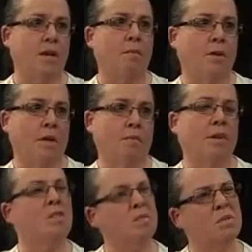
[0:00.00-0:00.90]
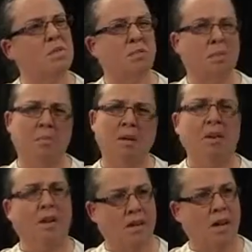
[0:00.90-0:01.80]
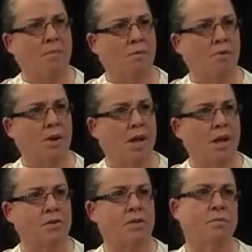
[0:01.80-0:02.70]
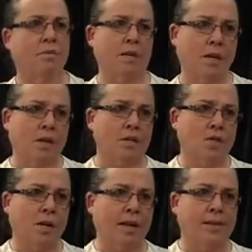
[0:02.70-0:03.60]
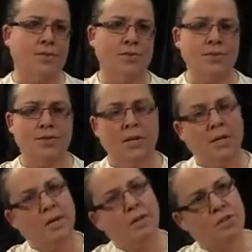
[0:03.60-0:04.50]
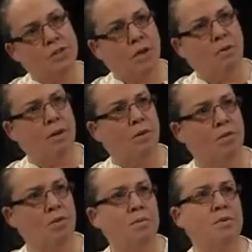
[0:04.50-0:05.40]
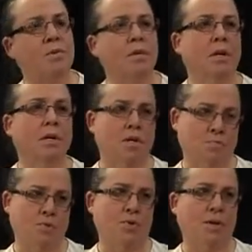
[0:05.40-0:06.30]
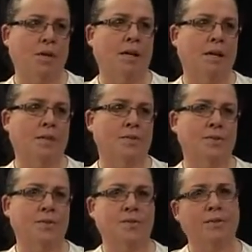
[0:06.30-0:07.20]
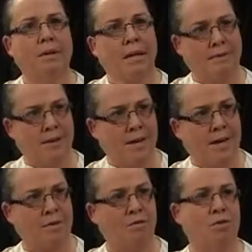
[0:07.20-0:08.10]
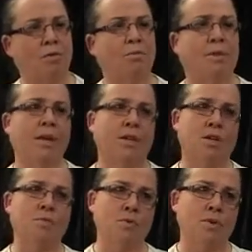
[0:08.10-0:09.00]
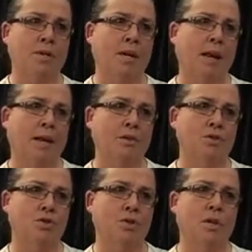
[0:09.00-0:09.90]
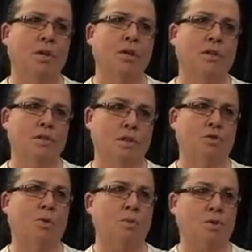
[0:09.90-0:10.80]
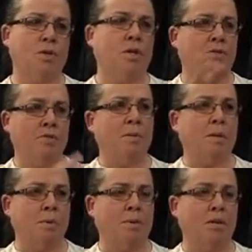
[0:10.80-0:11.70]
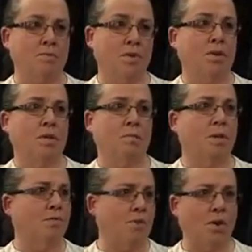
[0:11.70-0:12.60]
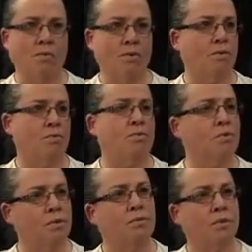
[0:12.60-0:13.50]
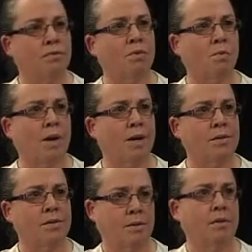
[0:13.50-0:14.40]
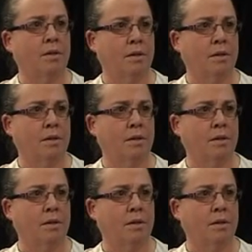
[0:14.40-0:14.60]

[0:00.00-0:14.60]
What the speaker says: happening in the week because it was a bit like a neighbourhood house. There were the English classes, sewing groups, computer classes, the art group. They had a community lunch. So there's opportunity for people in the community to be involved in all sorts of different ways and